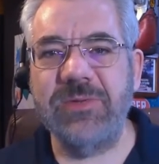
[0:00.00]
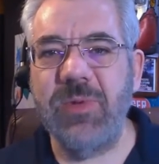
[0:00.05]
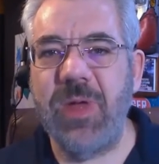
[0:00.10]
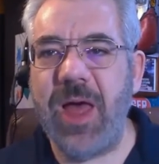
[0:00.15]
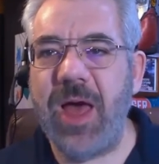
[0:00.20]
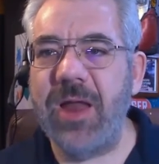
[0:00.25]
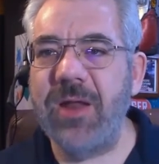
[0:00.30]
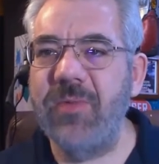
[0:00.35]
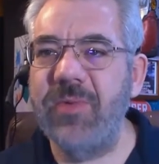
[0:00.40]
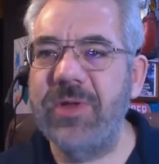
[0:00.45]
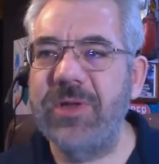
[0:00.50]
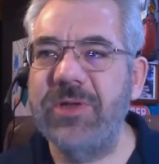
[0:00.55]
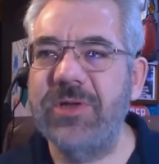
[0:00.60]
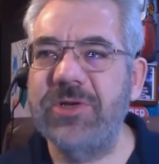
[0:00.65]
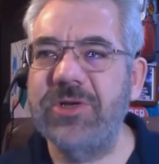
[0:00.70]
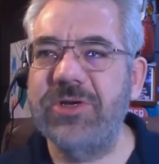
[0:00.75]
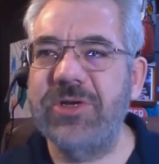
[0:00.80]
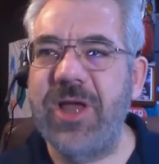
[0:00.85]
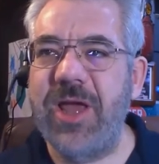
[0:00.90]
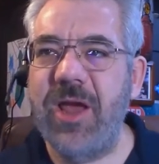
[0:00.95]
Well, how do we
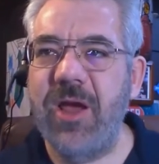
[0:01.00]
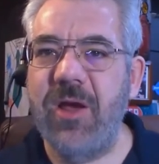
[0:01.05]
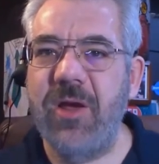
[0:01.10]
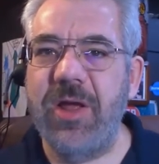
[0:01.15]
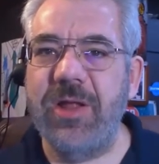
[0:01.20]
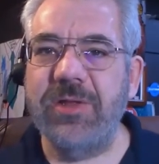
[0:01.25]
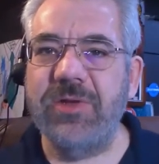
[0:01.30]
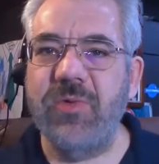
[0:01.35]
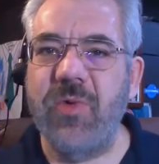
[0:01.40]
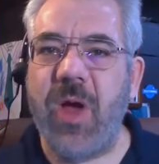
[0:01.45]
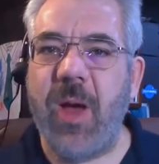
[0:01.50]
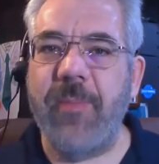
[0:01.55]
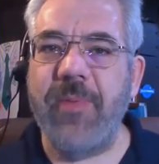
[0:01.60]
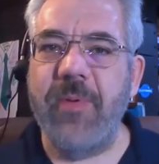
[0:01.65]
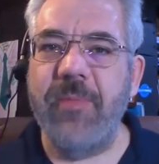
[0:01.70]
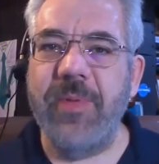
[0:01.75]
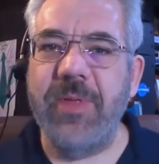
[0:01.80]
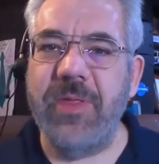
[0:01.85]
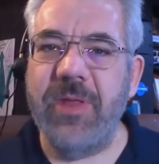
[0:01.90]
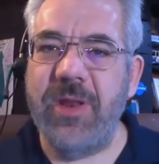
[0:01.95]
share
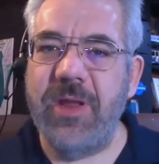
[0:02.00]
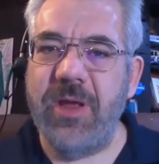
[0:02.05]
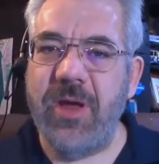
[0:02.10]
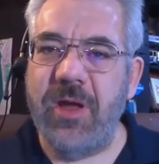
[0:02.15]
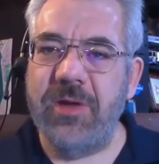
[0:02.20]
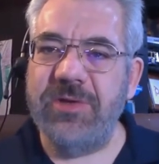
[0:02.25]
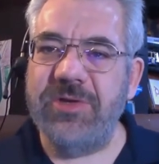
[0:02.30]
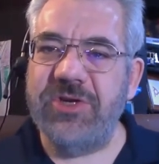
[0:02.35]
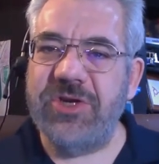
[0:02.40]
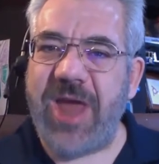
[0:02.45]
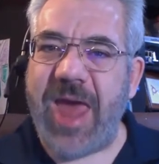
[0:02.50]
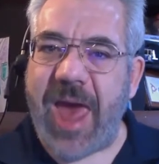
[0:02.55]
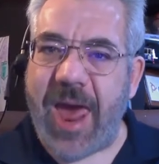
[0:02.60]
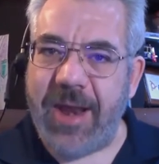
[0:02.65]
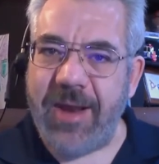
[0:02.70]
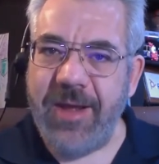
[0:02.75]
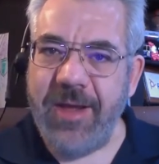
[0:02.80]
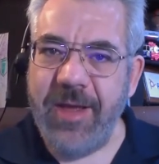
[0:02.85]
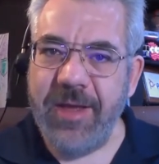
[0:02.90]
interoperability on chat?